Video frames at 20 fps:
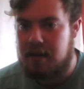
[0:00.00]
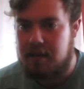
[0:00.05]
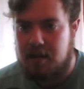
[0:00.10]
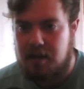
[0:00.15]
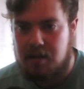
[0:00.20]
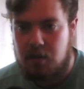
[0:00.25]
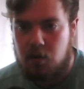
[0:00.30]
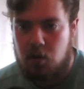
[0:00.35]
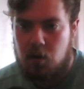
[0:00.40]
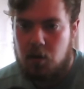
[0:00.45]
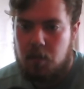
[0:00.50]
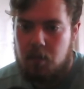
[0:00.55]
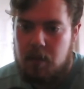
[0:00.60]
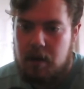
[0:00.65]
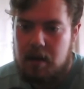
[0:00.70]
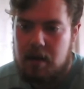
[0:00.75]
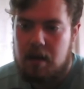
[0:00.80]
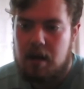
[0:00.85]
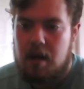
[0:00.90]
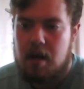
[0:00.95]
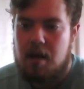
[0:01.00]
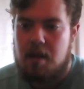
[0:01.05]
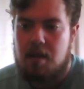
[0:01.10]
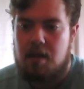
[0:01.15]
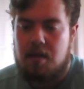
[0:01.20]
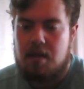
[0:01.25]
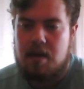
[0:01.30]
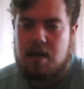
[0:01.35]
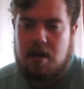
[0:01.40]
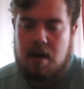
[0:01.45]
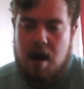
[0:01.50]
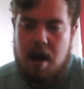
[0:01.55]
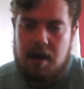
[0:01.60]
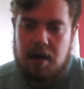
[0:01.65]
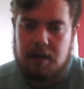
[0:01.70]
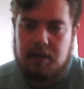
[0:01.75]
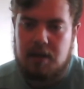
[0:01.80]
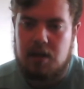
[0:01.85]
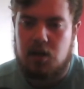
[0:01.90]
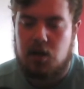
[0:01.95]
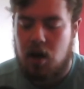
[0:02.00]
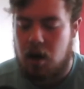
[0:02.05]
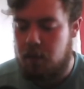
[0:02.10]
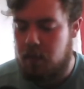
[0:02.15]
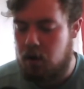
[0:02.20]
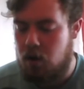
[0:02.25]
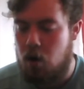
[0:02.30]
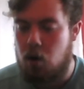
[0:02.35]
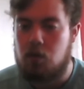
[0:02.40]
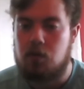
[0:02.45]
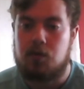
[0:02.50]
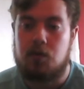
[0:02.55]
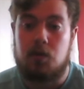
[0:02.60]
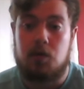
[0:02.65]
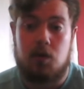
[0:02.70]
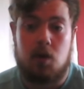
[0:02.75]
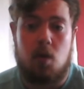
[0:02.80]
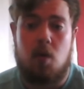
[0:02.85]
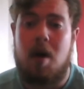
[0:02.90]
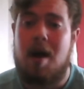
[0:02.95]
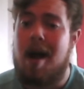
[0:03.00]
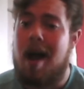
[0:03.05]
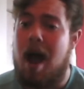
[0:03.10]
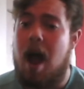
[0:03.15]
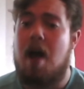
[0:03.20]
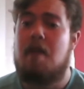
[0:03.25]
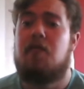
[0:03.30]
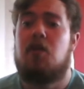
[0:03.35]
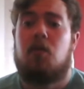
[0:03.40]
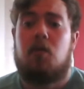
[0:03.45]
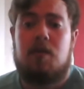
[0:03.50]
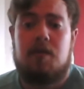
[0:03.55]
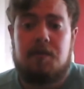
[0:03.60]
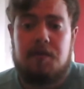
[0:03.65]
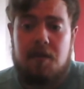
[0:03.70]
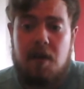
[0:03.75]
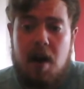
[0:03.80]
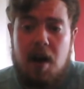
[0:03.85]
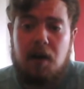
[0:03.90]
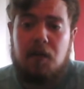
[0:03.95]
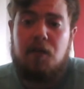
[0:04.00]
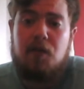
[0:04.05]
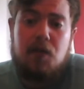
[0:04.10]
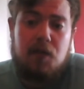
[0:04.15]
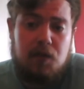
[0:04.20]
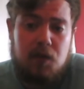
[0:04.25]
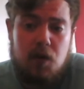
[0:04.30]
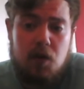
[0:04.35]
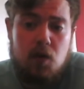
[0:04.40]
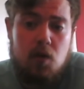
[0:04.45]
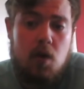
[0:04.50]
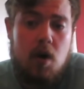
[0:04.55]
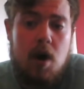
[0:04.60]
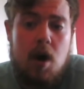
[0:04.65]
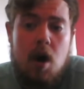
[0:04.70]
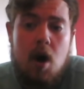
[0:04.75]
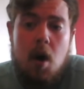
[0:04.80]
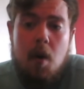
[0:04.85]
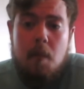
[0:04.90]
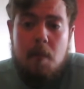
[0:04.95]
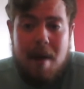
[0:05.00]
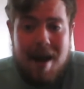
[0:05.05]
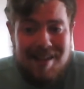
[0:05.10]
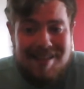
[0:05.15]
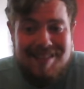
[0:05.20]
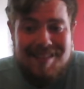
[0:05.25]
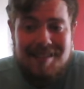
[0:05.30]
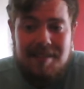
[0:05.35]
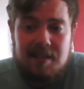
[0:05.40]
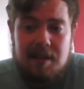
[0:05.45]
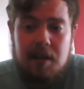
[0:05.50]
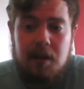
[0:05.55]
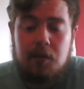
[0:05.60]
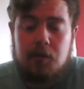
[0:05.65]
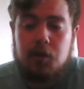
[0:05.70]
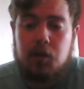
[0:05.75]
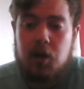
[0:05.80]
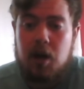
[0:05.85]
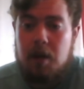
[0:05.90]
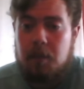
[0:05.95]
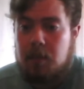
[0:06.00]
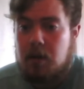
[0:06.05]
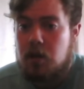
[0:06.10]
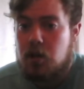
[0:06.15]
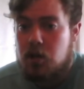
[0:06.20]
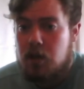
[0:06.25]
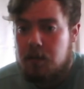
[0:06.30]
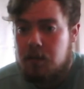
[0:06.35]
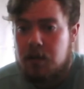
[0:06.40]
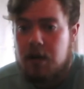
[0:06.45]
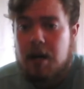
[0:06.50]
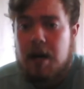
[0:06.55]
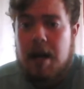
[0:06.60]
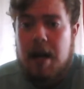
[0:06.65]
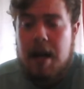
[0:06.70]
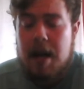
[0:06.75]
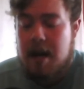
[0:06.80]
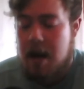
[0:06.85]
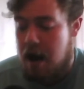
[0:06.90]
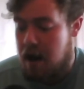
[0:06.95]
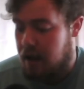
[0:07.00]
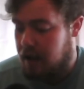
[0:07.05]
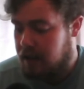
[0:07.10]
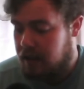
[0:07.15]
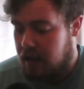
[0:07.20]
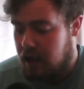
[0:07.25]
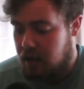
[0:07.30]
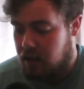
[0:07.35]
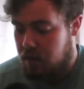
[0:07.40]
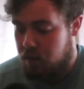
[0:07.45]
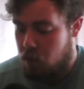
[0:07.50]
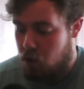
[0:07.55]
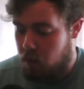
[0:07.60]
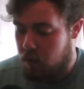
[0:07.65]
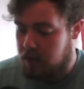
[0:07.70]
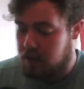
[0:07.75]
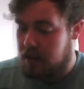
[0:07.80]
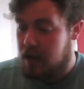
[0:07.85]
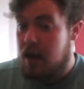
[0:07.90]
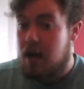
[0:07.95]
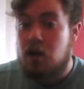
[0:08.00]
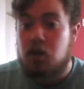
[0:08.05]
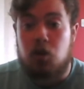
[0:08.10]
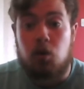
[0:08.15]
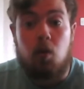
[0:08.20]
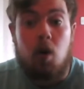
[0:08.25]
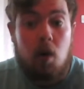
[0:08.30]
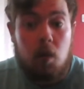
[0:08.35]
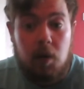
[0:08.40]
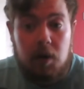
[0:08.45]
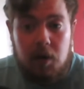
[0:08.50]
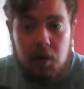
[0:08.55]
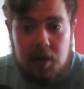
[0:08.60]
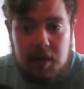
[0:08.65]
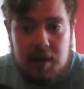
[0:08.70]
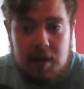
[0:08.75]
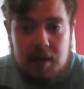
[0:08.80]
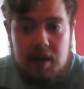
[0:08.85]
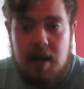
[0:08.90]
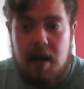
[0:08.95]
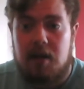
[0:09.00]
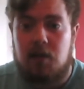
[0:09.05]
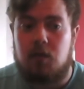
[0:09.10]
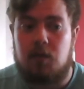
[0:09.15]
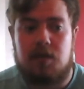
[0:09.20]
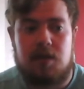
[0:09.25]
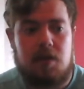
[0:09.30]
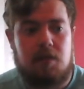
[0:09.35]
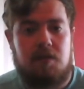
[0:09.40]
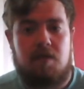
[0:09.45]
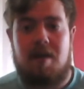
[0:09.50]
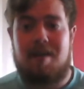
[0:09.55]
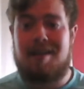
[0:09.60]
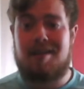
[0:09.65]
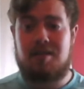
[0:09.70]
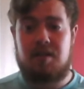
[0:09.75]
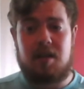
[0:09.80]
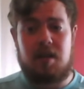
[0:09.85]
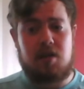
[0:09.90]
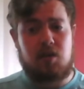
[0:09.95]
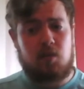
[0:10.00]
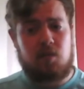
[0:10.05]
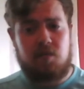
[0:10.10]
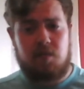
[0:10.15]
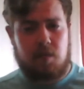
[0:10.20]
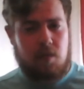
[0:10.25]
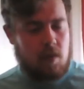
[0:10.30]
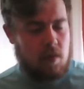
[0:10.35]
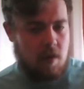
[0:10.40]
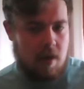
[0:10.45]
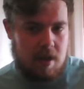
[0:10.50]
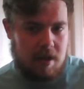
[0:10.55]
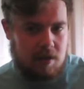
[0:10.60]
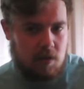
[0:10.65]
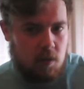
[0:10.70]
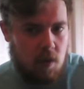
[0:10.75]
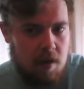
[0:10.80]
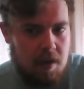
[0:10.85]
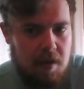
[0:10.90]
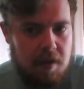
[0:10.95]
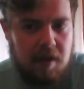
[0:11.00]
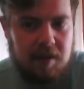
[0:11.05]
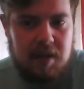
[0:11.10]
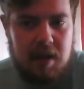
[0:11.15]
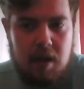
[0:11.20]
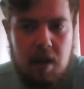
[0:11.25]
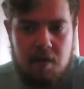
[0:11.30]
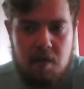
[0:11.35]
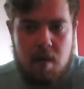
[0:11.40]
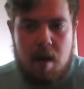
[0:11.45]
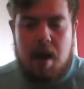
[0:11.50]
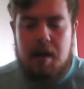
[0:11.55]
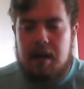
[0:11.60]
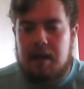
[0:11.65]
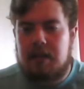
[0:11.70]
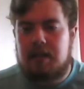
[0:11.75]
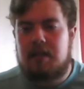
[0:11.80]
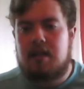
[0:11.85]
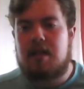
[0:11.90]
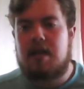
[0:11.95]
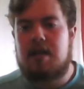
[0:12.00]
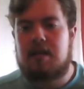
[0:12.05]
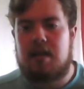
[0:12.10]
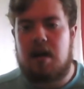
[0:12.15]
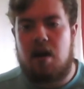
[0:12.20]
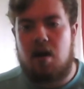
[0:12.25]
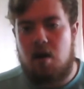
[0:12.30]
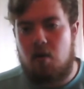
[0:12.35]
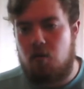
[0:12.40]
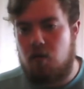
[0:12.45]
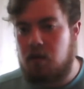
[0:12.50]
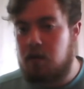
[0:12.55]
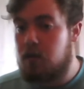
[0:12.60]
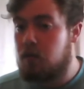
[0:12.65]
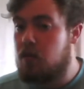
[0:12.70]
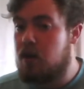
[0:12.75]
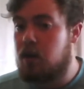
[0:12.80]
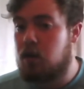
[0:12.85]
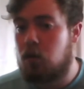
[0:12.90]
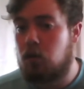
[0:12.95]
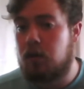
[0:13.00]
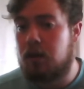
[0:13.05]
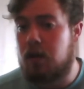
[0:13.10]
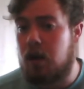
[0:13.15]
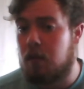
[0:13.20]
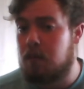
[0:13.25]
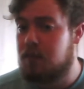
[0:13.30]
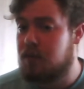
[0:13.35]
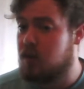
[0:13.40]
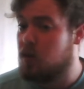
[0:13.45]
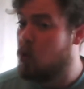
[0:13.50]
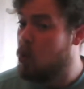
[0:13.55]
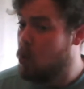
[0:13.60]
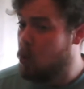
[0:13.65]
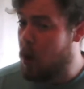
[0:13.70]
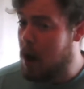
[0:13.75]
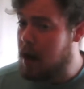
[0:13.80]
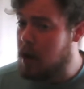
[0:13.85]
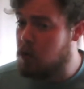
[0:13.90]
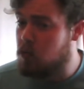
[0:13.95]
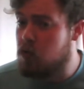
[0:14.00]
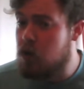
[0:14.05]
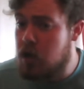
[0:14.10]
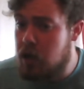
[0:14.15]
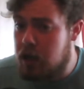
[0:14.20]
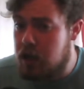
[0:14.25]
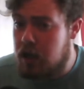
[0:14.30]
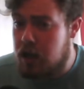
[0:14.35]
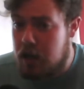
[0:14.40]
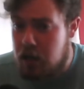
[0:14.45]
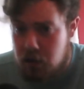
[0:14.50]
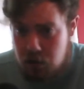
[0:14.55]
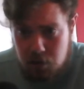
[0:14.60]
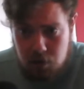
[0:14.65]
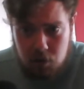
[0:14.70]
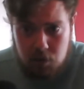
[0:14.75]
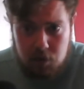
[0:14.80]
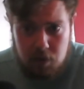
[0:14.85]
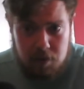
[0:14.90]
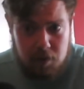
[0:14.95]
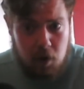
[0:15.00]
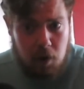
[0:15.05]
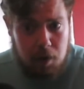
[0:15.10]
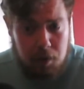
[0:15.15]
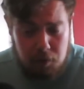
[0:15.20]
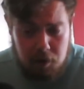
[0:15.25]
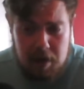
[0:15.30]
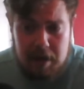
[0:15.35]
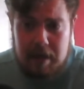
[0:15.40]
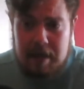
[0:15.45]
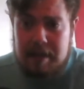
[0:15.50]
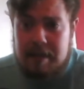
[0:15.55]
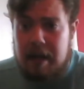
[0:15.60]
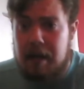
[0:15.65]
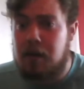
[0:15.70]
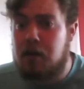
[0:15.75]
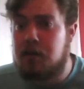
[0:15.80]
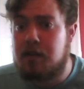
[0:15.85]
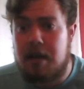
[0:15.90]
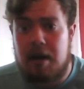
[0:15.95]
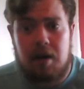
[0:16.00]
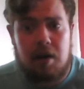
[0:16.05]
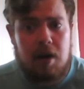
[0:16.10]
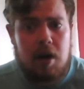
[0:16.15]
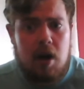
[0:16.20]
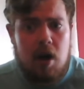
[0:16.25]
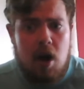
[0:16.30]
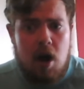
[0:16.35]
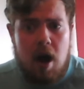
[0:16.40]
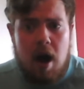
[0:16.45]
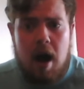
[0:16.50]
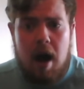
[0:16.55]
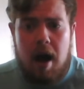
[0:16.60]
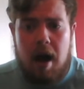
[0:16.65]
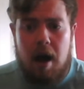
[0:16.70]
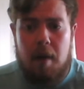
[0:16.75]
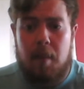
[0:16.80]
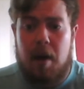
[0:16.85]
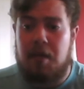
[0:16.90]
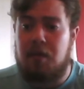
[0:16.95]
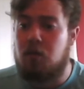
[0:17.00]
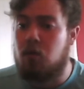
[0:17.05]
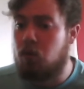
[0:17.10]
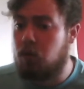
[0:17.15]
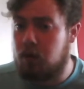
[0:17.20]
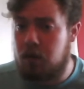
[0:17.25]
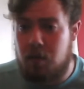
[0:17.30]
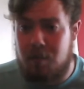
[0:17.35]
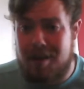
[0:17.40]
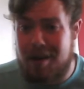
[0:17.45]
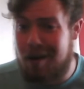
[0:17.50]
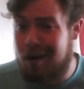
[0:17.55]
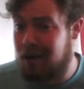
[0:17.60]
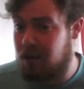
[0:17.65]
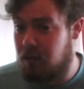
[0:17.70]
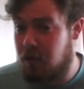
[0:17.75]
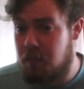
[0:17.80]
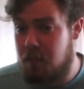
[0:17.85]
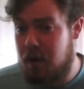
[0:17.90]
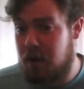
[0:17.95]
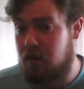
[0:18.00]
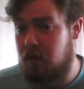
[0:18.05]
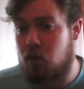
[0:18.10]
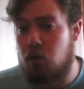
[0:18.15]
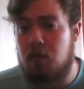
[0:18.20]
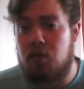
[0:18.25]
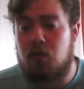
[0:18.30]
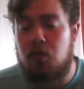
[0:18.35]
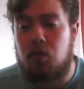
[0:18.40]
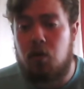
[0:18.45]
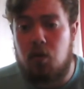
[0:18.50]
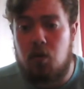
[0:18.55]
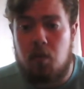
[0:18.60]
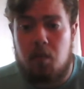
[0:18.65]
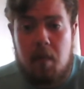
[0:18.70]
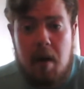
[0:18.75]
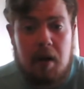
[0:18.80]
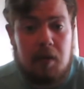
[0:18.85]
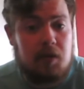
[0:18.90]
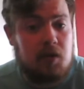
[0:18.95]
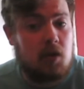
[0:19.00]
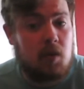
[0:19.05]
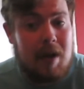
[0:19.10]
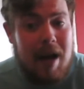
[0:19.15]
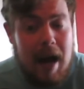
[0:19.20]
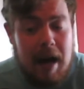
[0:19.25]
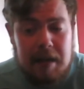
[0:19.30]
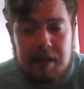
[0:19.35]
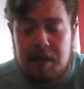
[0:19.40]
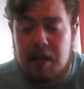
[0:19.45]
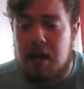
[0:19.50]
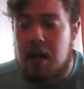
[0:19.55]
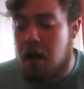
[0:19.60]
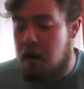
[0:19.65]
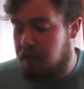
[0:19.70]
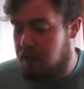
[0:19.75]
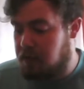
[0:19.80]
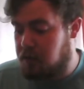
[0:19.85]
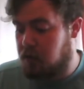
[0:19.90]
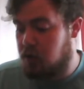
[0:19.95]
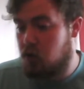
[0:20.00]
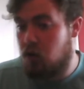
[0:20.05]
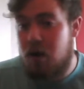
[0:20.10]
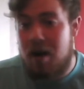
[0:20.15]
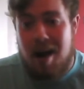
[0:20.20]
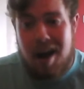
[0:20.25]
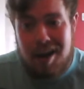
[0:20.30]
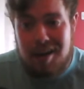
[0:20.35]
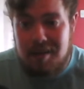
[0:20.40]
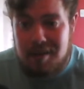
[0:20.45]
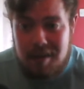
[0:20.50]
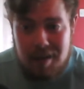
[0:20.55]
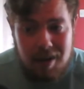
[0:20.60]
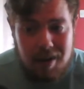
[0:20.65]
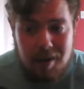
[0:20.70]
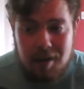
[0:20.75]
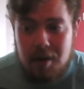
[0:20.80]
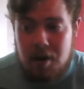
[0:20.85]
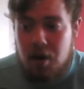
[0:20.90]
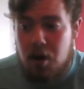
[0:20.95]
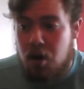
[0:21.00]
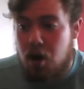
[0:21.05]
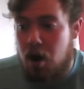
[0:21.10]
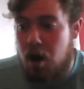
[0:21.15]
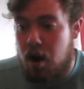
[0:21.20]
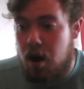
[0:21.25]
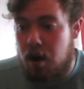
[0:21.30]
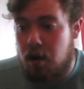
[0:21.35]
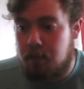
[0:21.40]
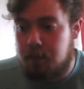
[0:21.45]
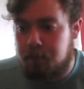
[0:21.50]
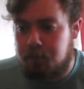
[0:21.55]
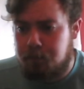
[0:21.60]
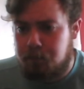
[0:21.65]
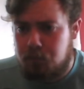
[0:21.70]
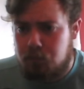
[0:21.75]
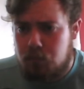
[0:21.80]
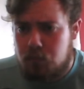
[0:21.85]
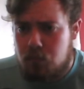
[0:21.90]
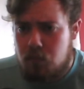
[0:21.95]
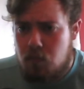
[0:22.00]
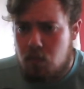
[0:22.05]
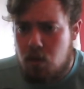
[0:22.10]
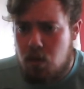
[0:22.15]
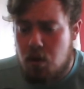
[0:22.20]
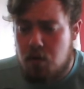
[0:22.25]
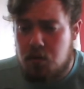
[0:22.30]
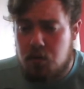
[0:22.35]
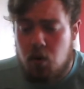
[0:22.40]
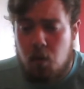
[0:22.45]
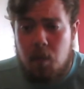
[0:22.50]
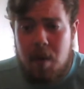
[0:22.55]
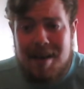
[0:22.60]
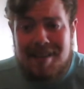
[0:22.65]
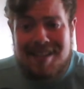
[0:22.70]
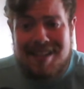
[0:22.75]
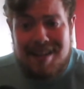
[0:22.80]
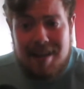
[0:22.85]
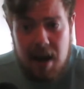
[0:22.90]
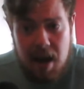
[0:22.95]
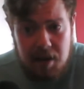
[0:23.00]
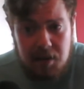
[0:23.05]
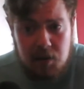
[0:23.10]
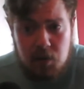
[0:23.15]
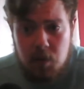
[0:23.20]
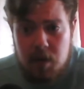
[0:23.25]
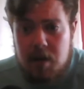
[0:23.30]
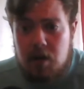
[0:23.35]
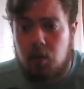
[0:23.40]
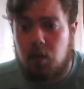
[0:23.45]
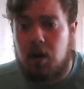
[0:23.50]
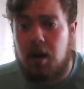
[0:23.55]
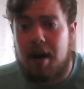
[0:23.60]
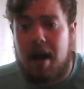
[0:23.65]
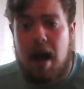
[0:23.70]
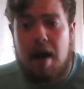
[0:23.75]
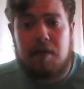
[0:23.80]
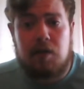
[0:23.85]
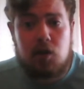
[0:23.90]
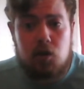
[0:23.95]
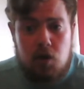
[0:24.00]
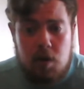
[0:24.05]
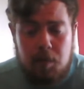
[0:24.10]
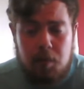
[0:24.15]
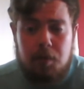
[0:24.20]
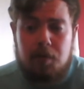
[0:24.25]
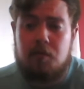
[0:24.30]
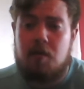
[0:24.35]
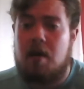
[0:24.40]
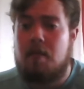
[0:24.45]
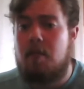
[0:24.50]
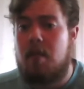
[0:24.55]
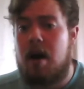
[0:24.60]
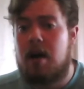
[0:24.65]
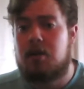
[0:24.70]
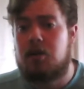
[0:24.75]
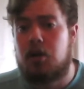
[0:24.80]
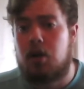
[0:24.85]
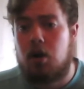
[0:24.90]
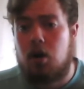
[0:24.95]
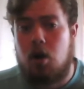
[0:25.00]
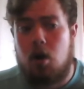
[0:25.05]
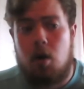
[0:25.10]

and says he's going to be the NXT champion also. So everyone is vying for the 2 men's singles championships in NXT at the moment. So what we're going to get, which sounds very interesting, and it's one of the things I love about NXT, is that William Regal only comes in when he really needs to, because they've got 3 contenders here, and they're all going to be arguing and bickering over 2 belts. So he has this great idea. So basically next week we're going to have a triple threat match